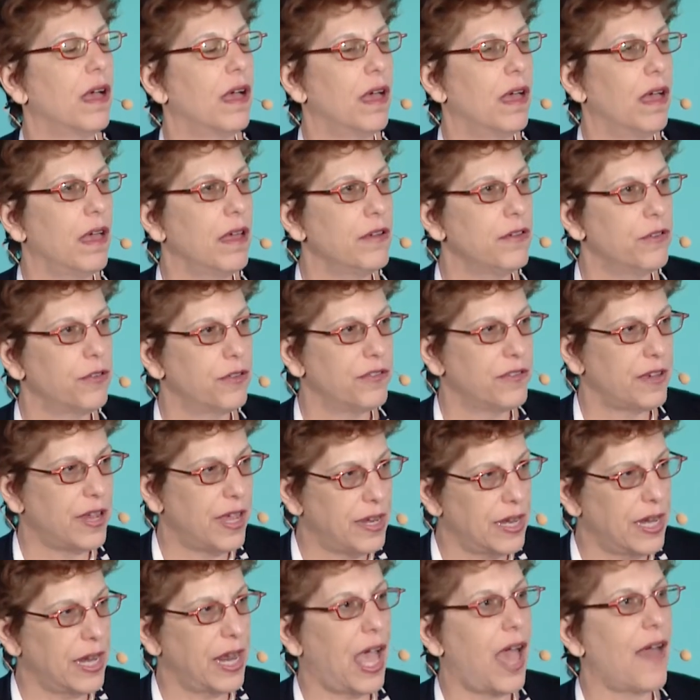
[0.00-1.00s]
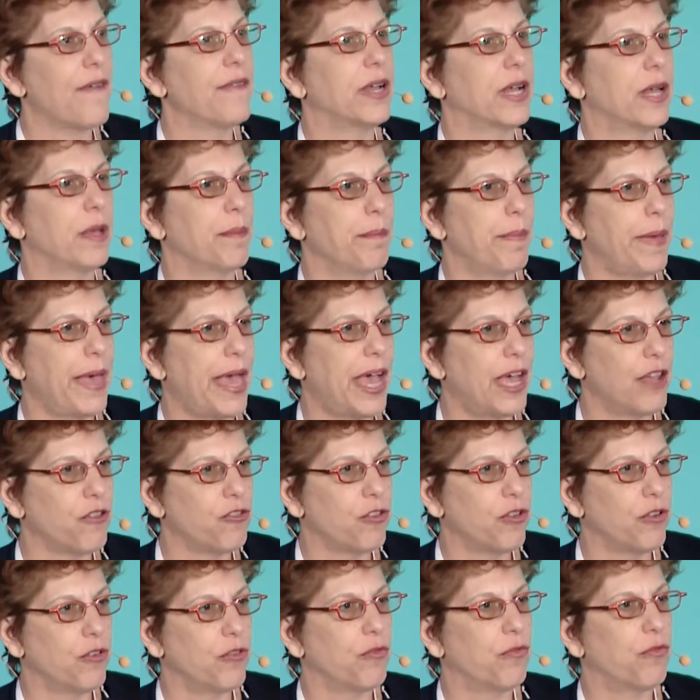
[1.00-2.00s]
understanding, having
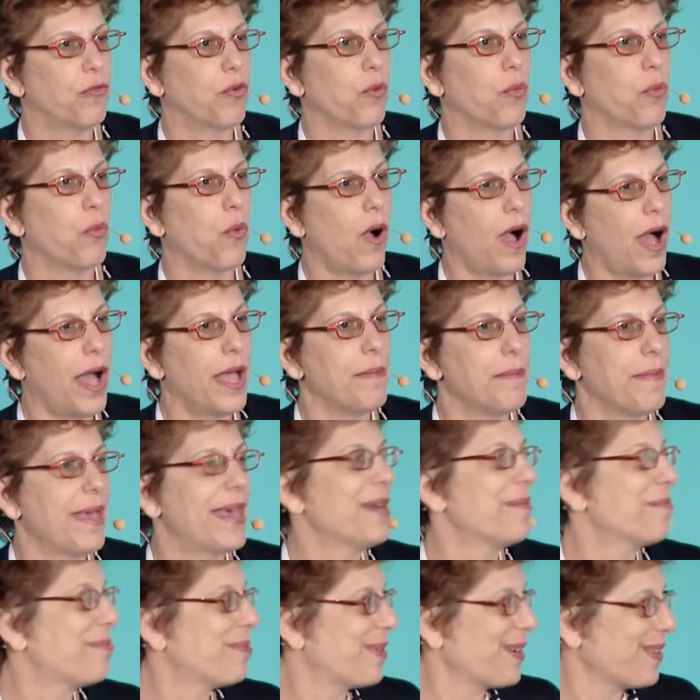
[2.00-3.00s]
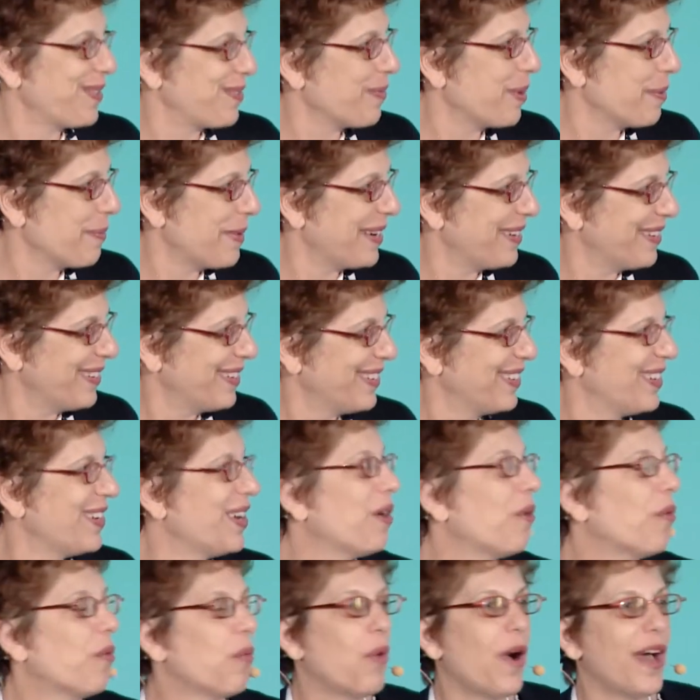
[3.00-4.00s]
compassion for why men oppress women,
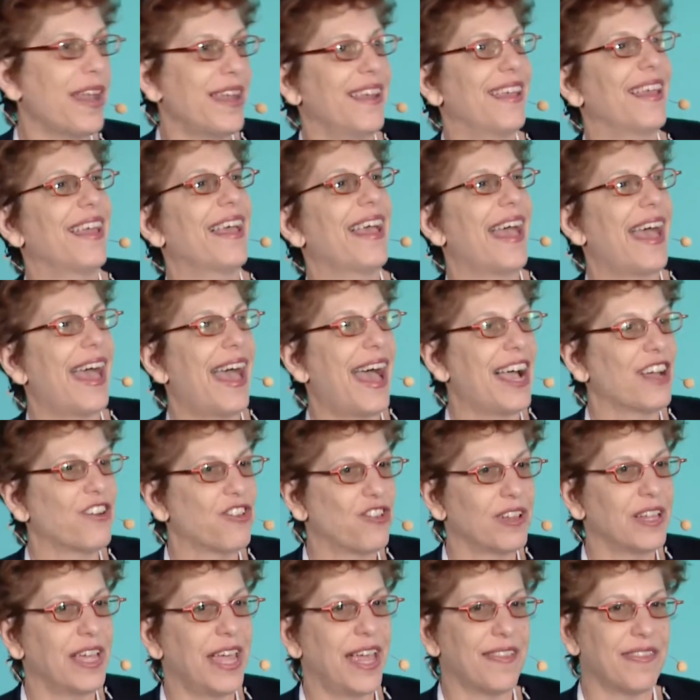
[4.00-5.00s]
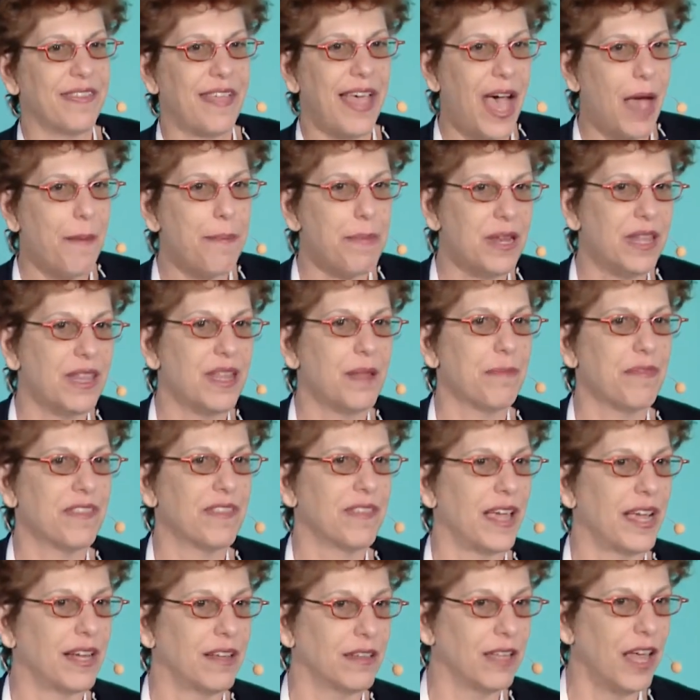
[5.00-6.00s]
what actually has happened to them
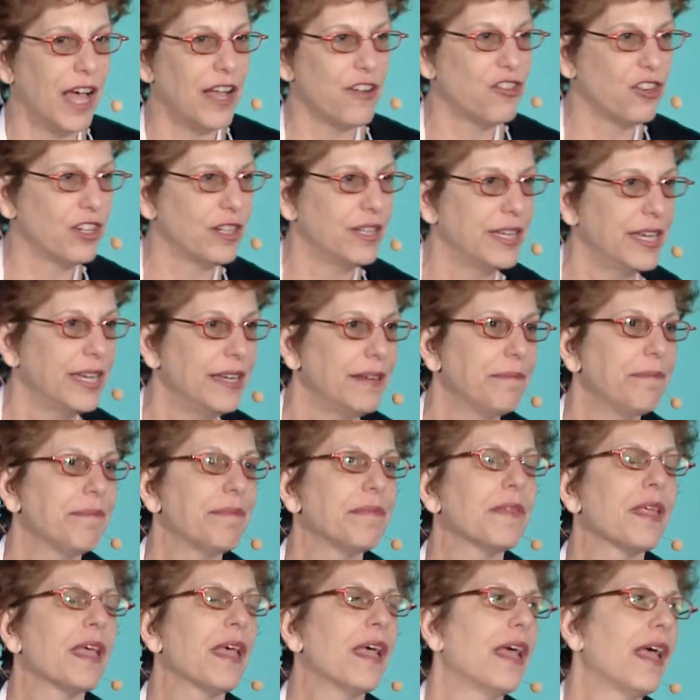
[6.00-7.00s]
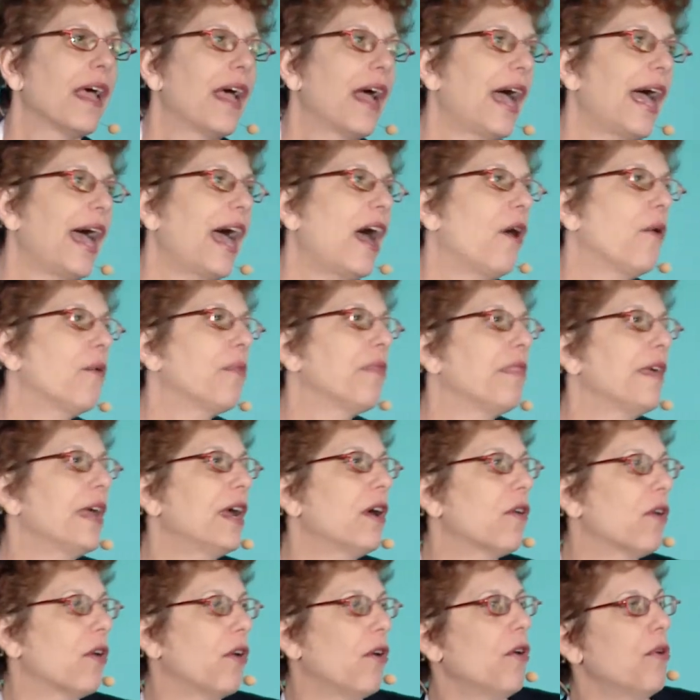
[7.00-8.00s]
psychologically, how
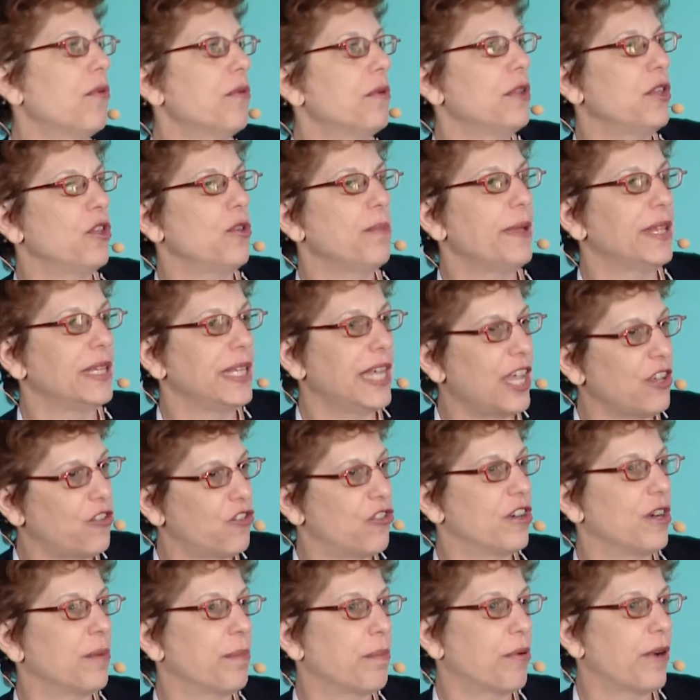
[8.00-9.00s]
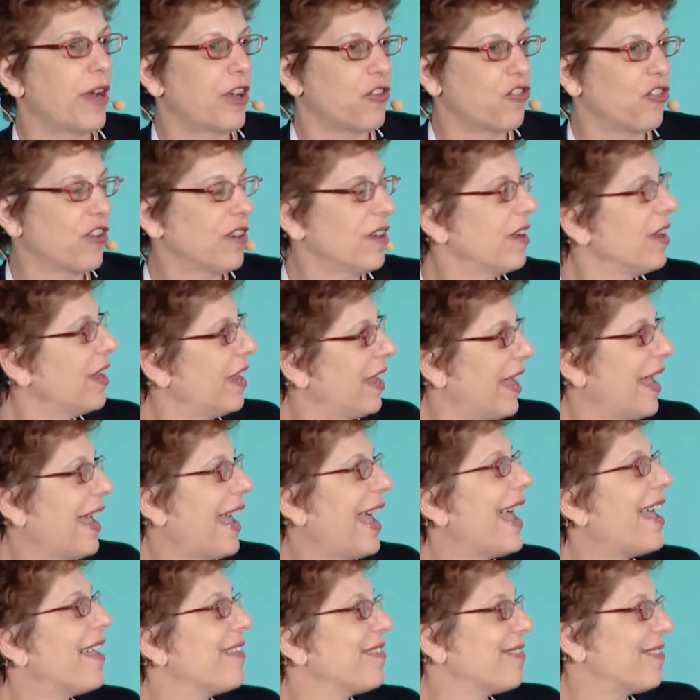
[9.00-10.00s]
their own humiliation and oppression
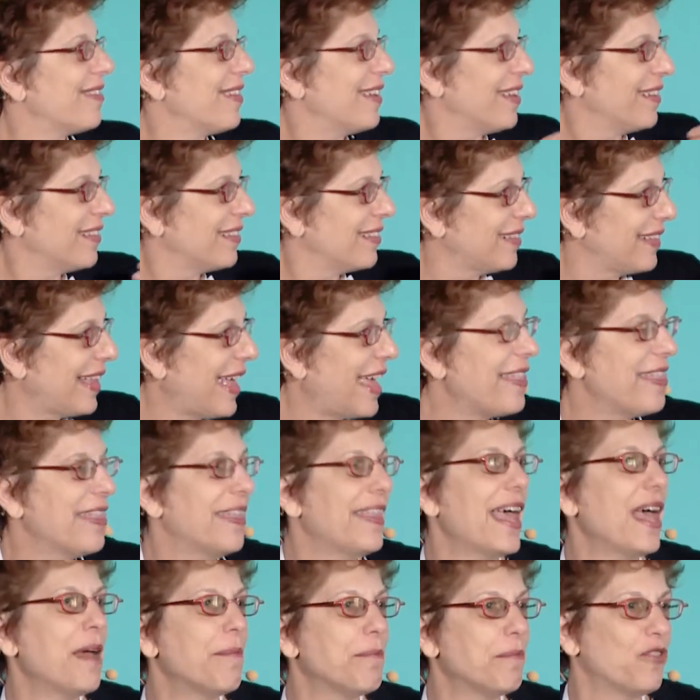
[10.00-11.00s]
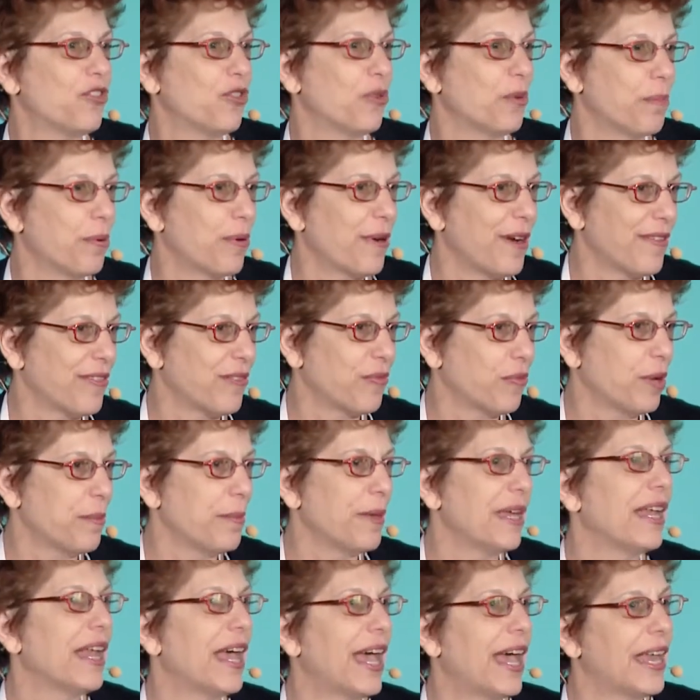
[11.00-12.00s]
has led them to oppress
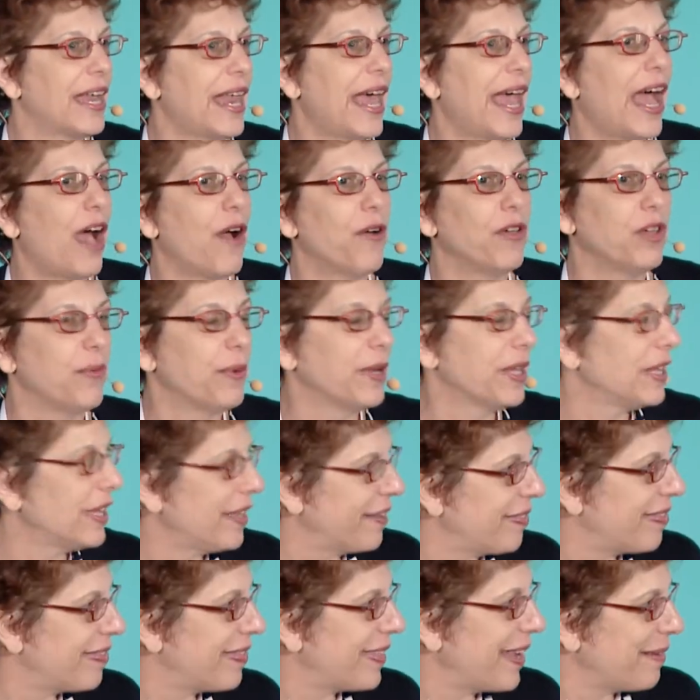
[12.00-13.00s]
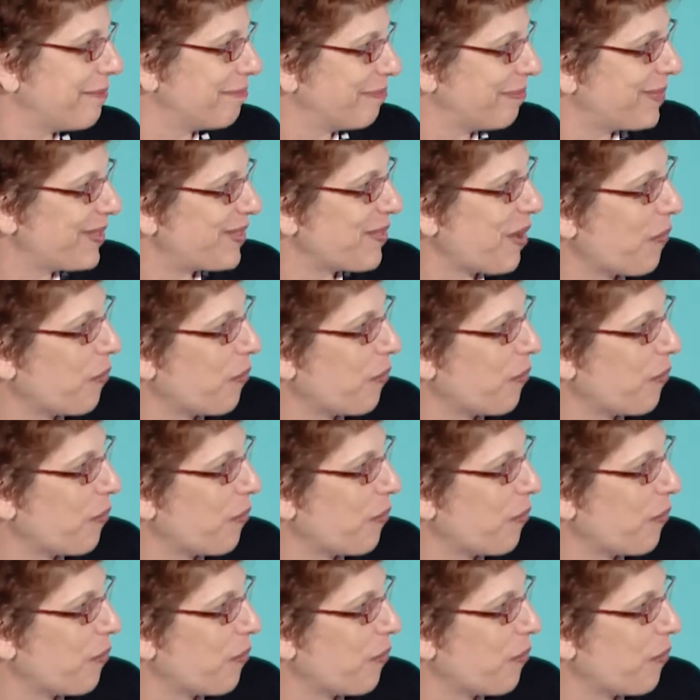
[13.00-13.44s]
women, and how you enlist them. So